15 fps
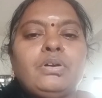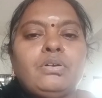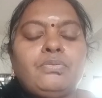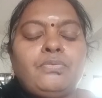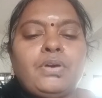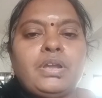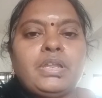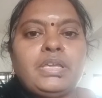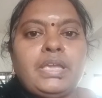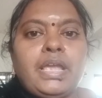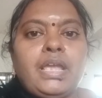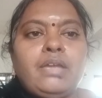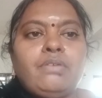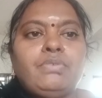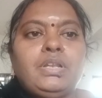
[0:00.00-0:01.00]
for
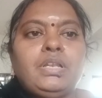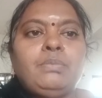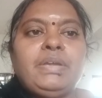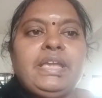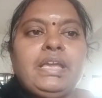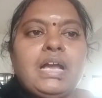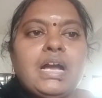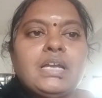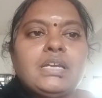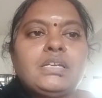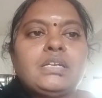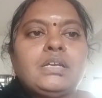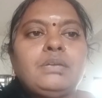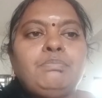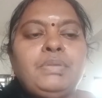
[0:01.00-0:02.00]
A will be
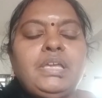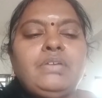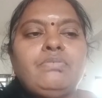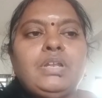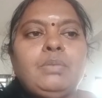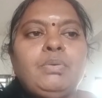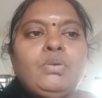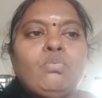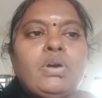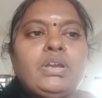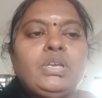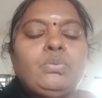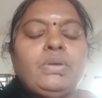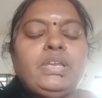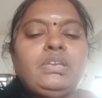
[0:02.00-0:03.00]
100, B will be
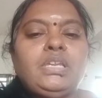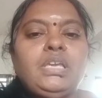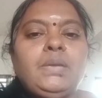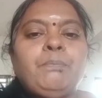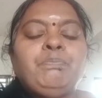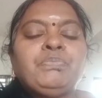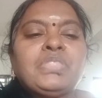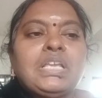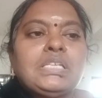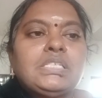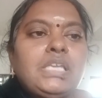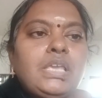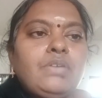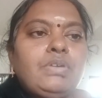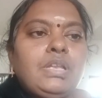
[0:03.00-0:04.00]
120,
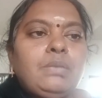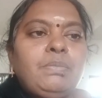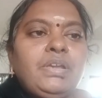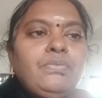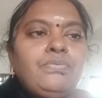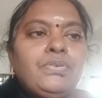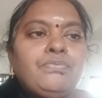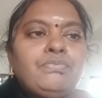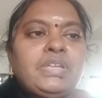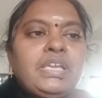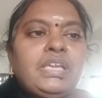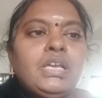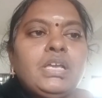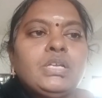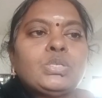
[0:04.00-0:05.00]
C will be
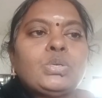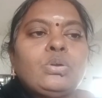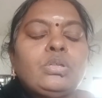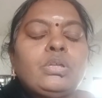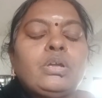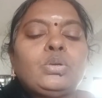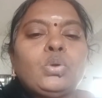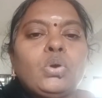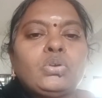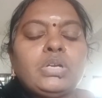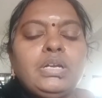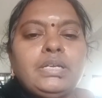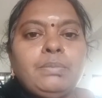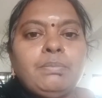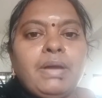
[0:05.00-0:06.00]
50. So the
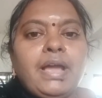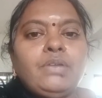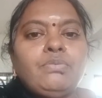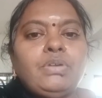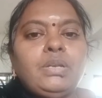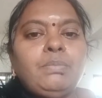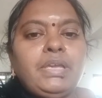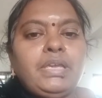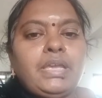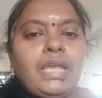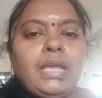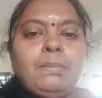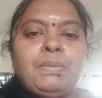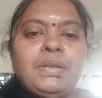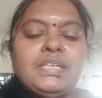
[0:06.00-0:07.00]
total demand will
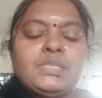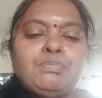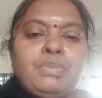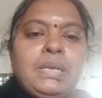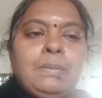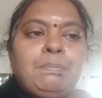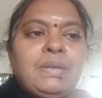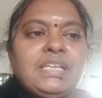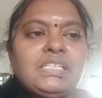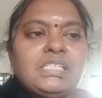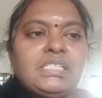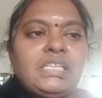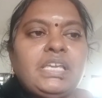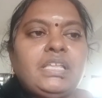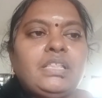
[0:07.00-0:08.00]
be A plus B plus
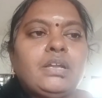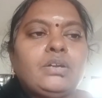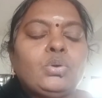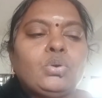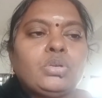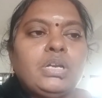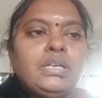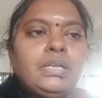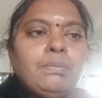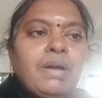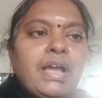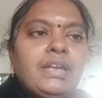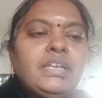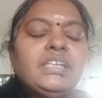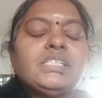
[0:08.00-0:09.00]
C. The total
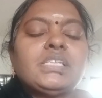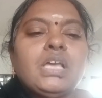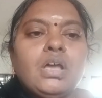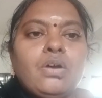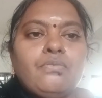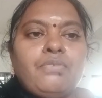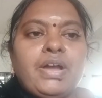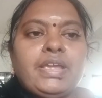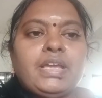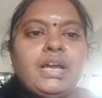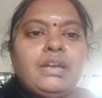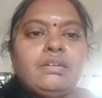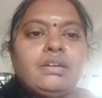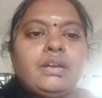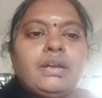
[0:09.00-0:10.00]
demand is
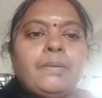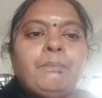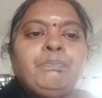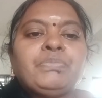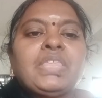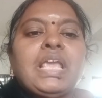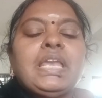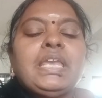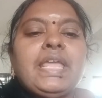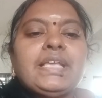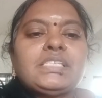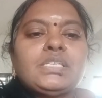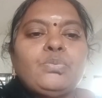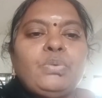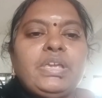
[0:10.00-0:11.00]
500.
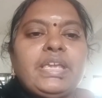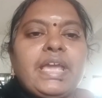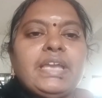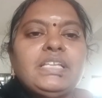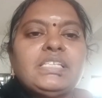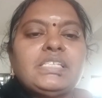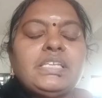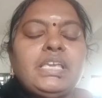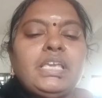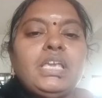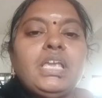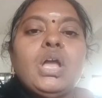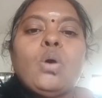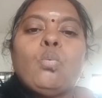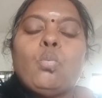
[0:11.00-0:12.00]
Next, we can
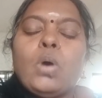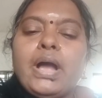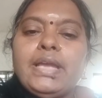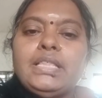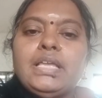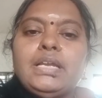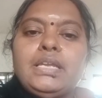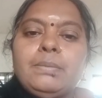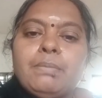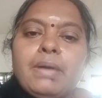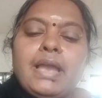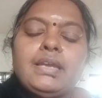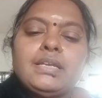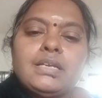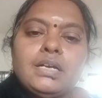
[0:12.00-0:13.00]
see why the
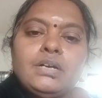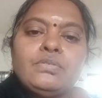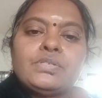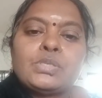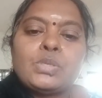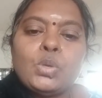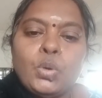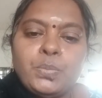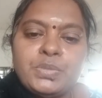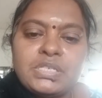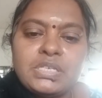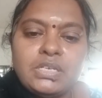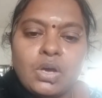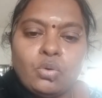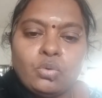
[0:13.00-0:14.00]
demand curve
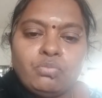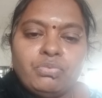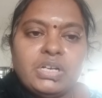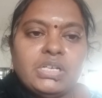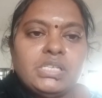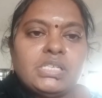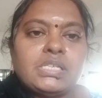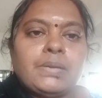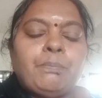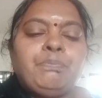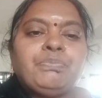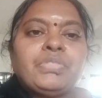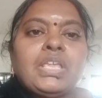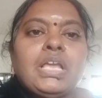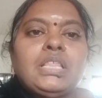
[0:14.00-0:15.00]
slopes downwards.
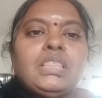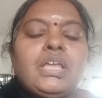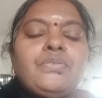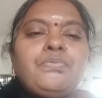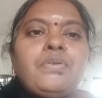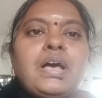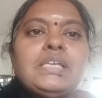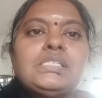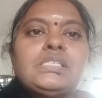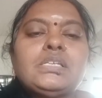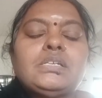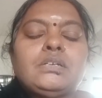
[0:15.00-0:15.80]
The first